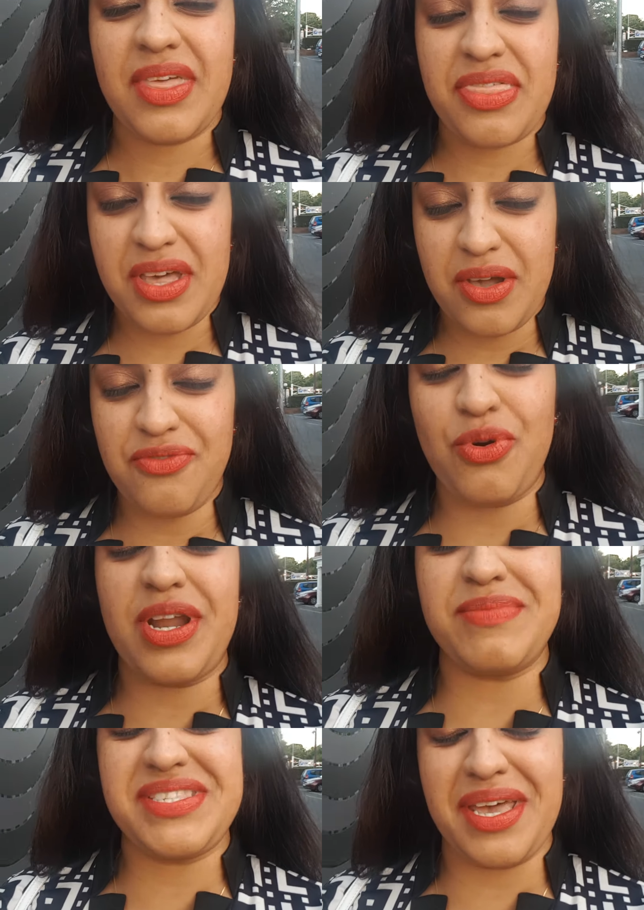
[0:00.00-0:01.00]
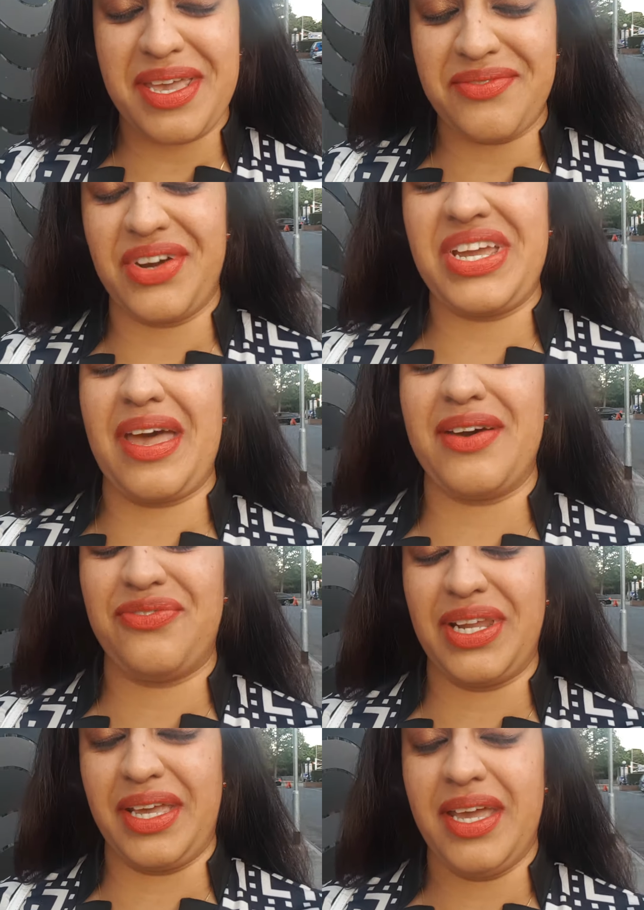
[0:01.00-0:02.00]
Think of what I'm saying very
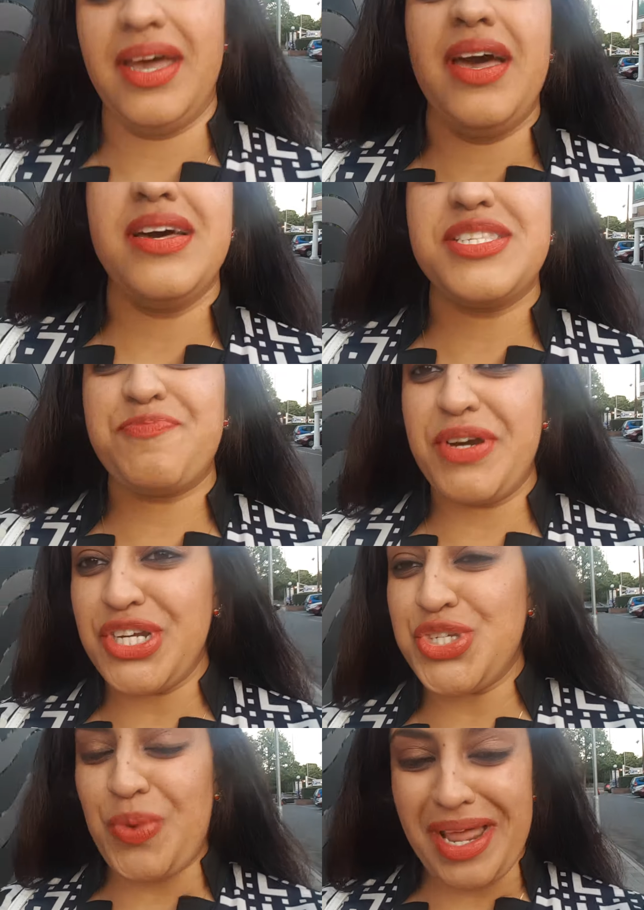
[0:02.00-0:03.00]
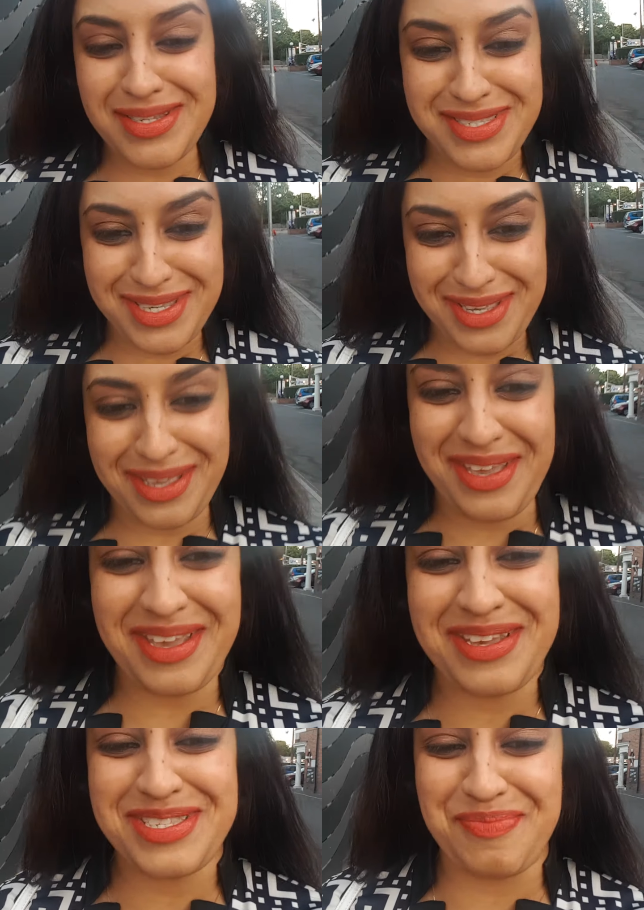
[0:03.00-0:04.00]
carefully. Spirituality
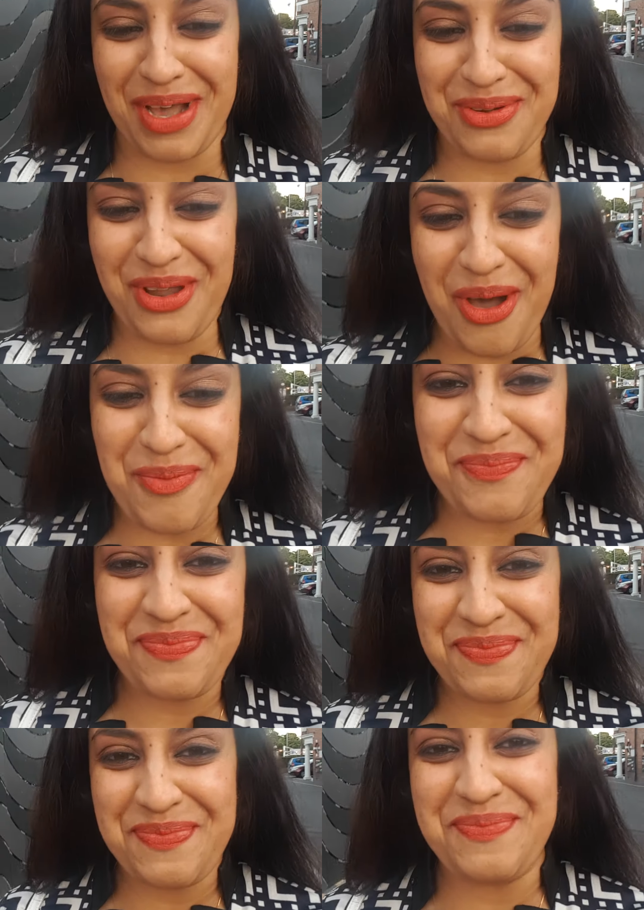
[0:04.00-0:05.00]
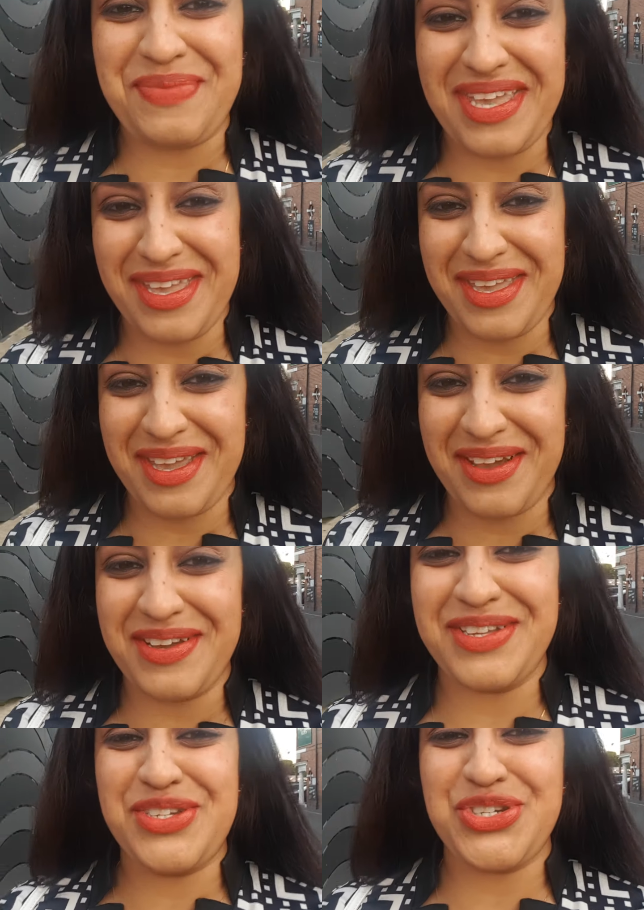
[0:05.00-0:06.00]
is about not being
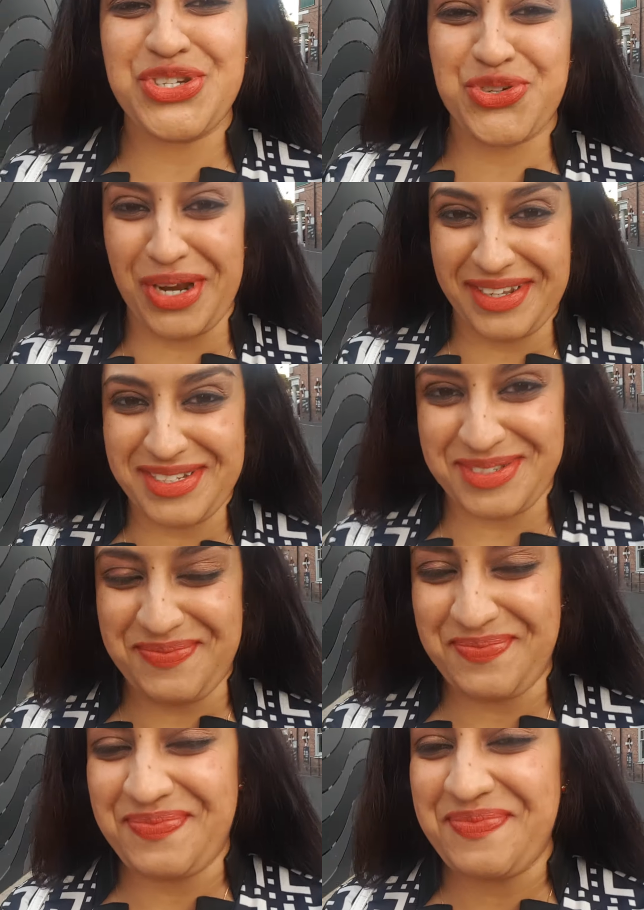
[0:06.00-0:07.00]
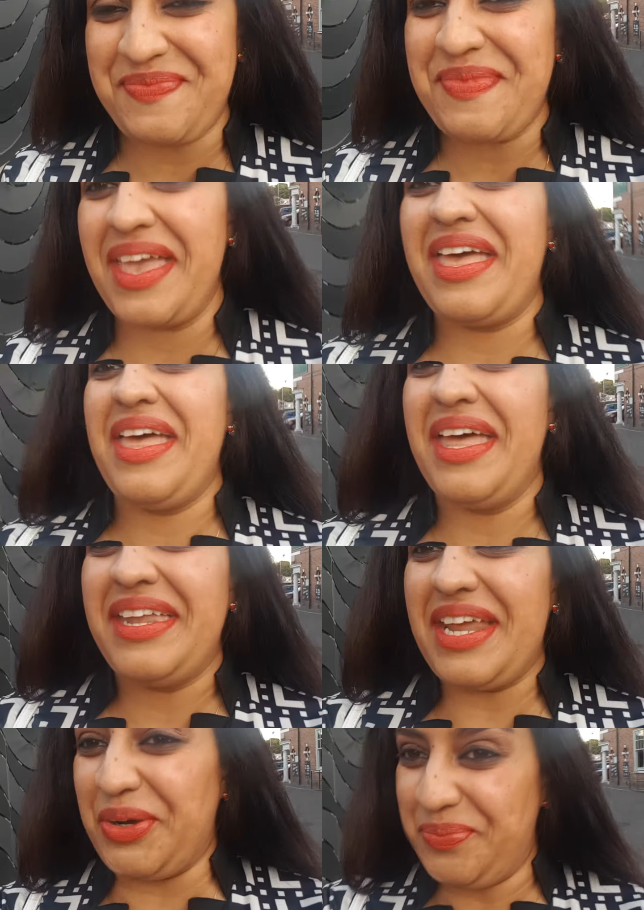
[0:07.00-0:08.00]
tricked.
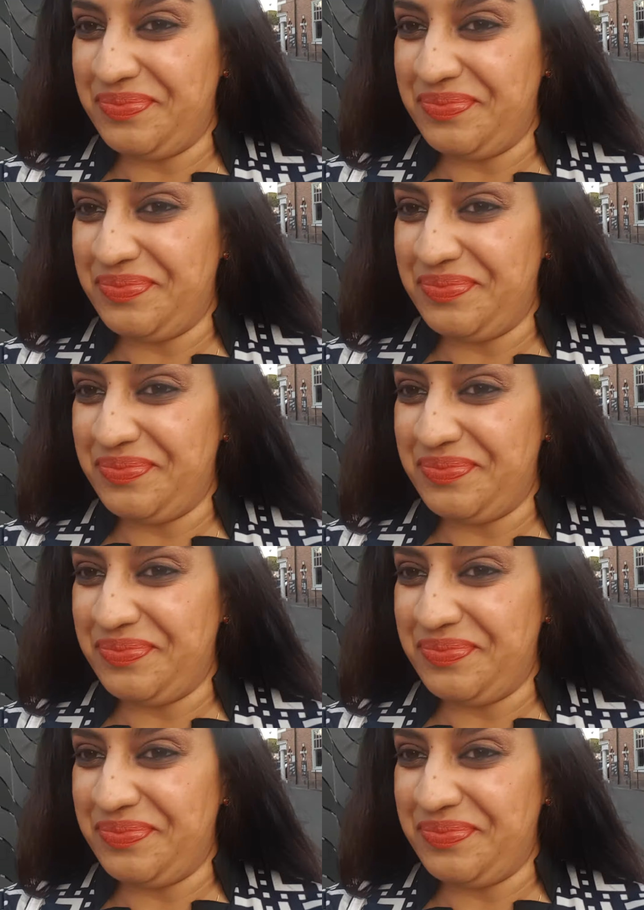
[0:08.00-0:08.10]
Now,